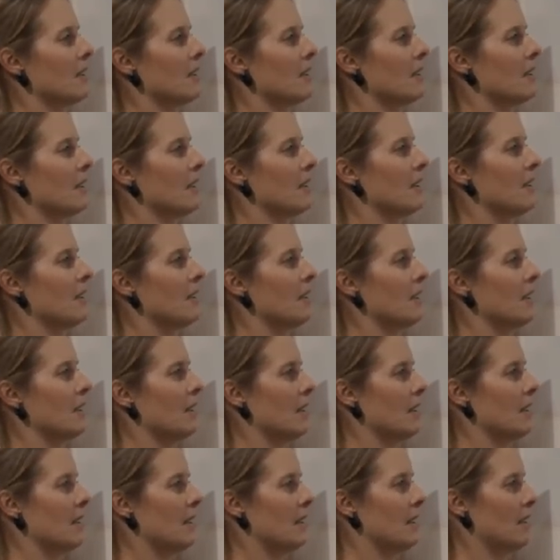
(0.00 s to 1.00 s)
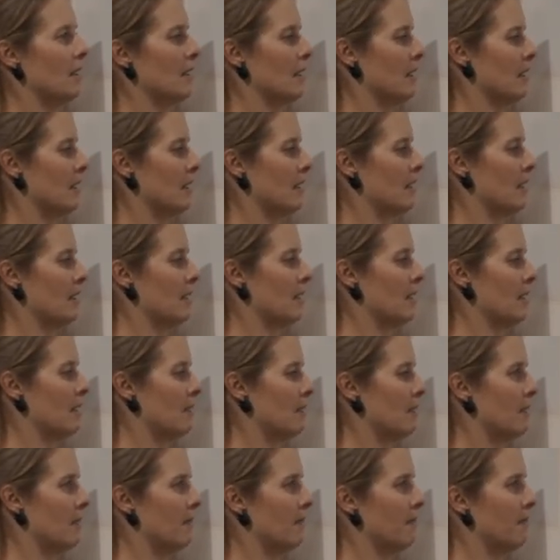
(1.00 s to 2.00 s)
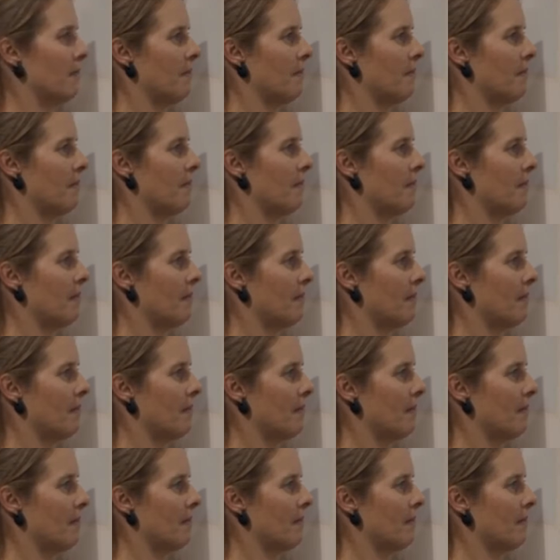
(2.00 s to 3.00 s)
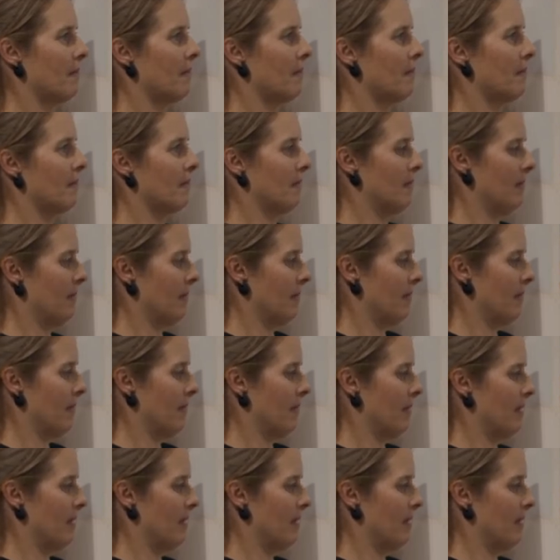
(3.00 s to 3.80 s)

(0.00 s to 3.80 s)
No one is speaking in this clip.